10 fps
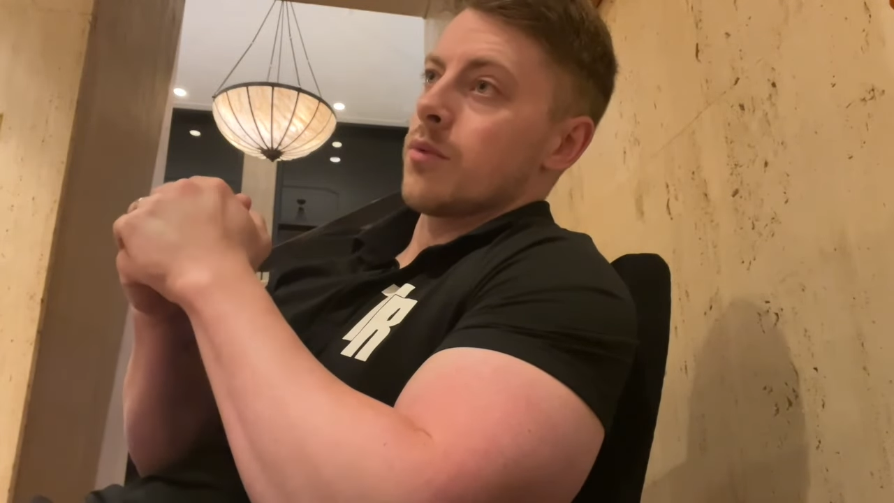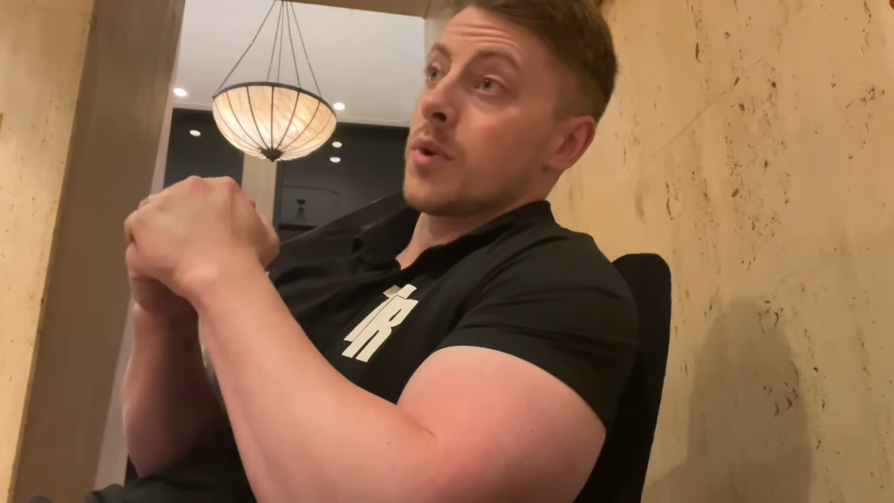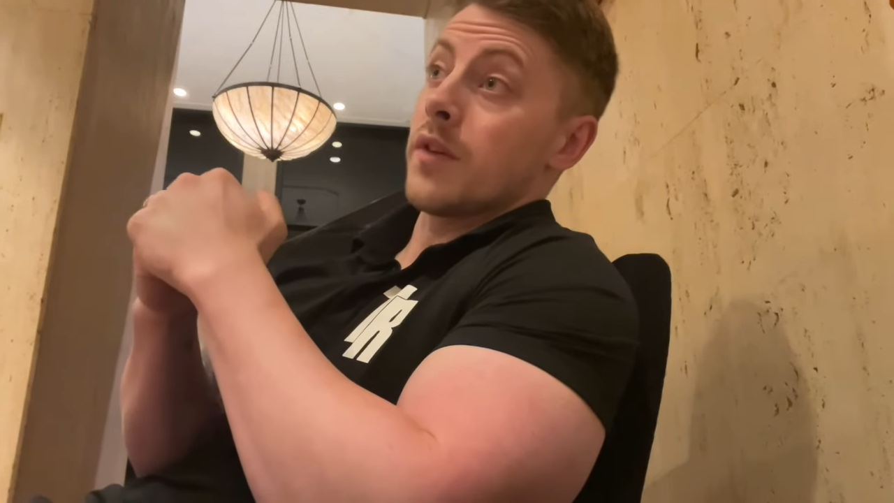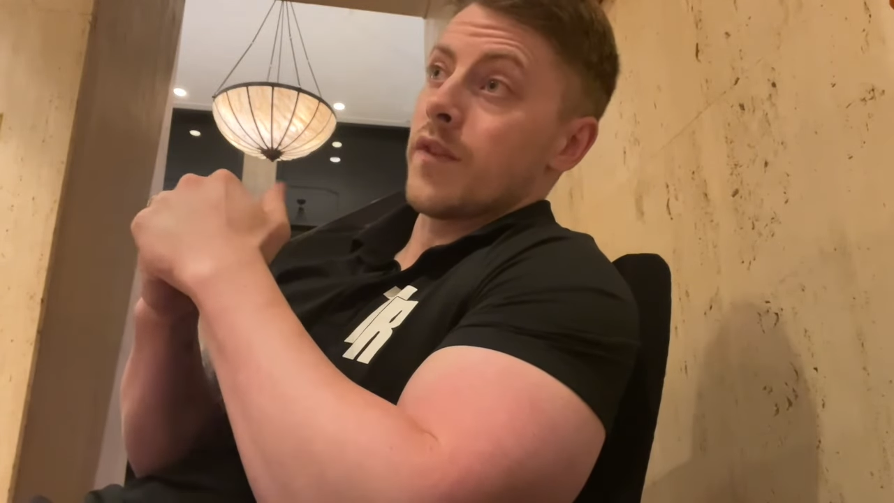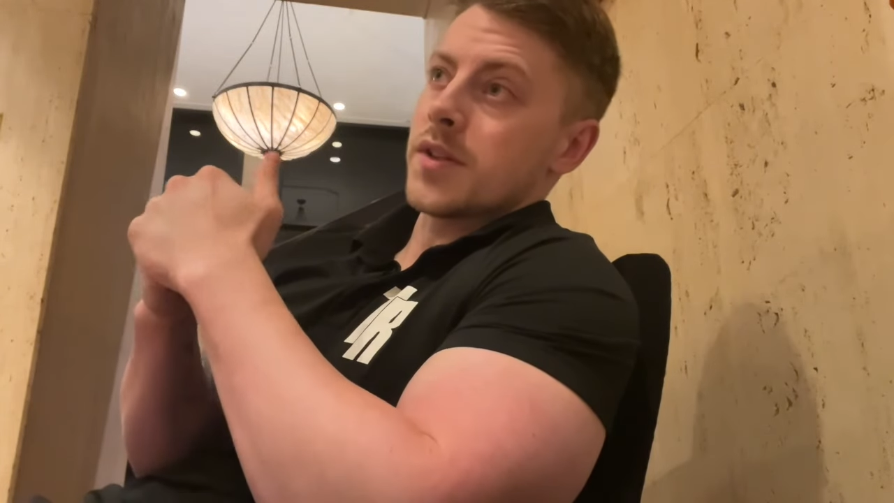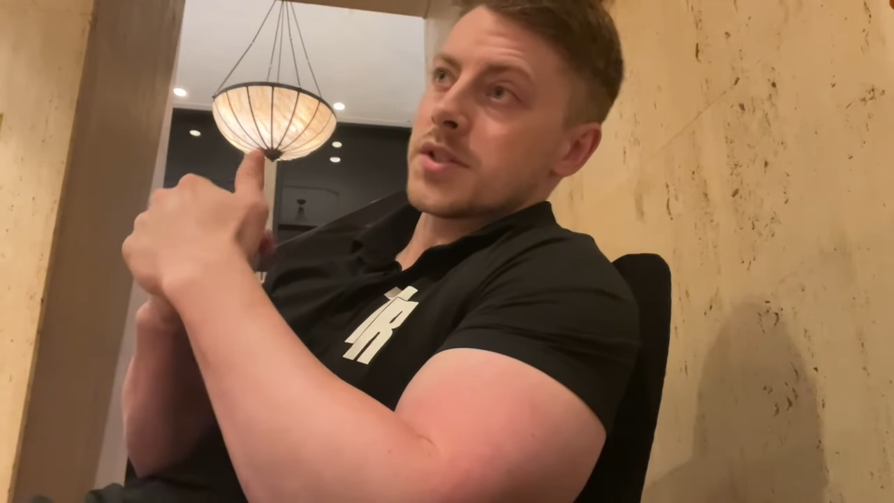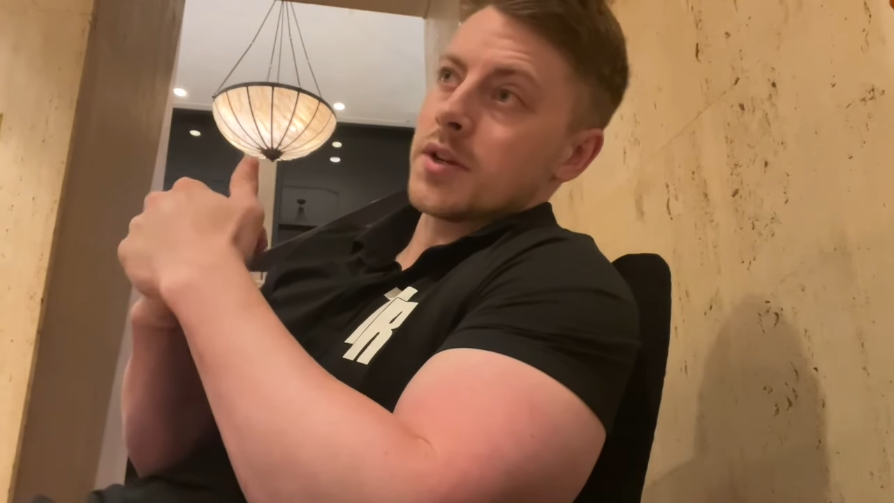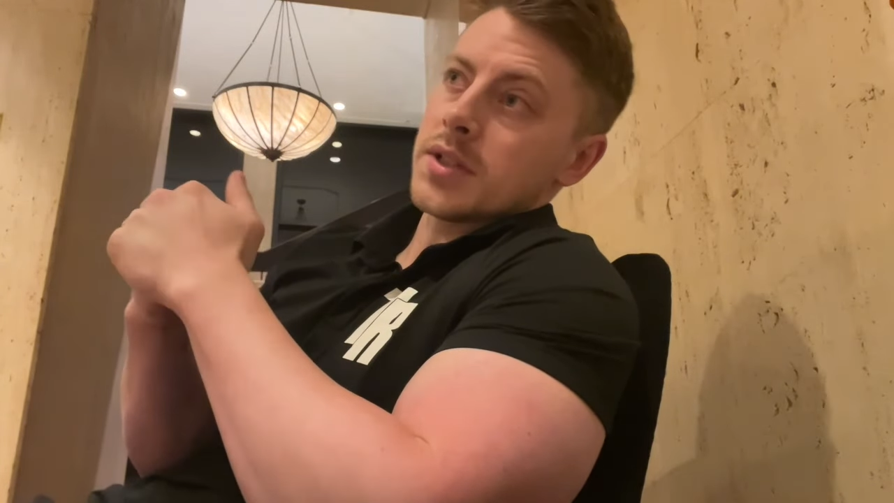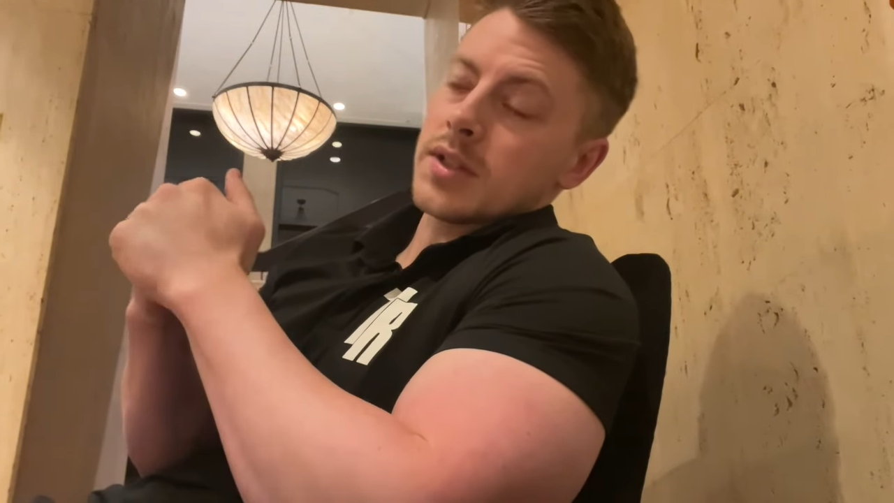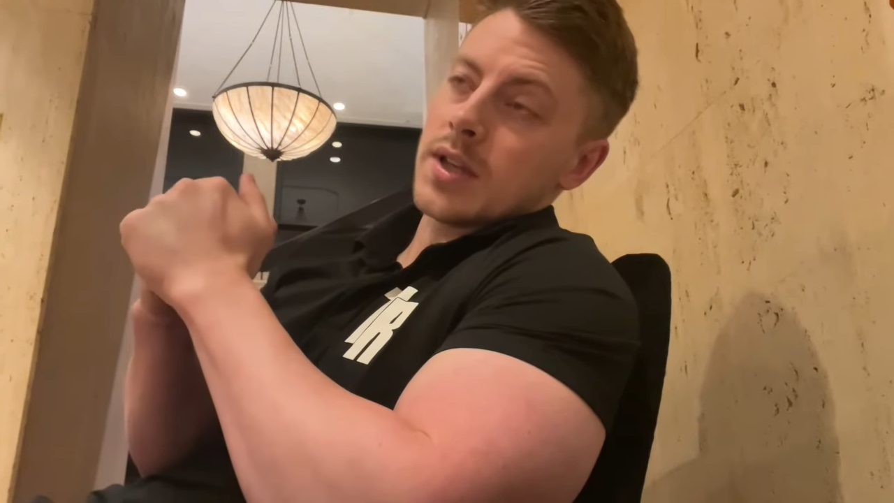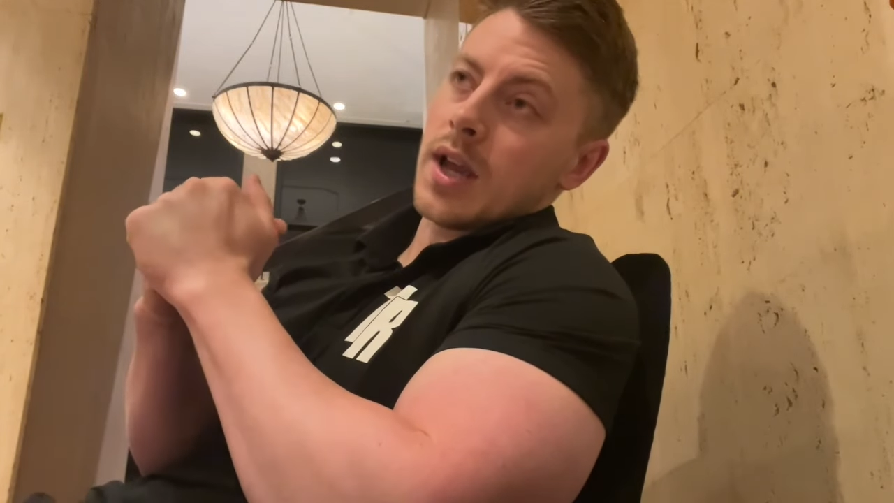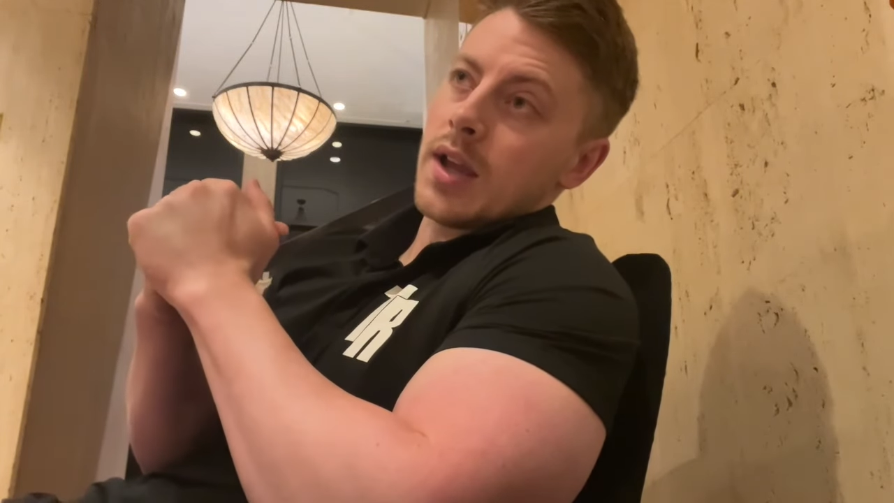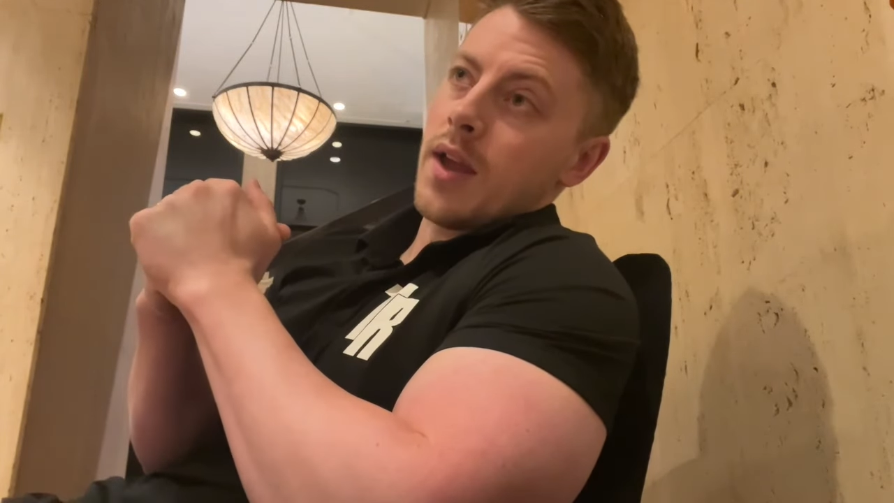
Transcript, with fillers: really fun start to the day,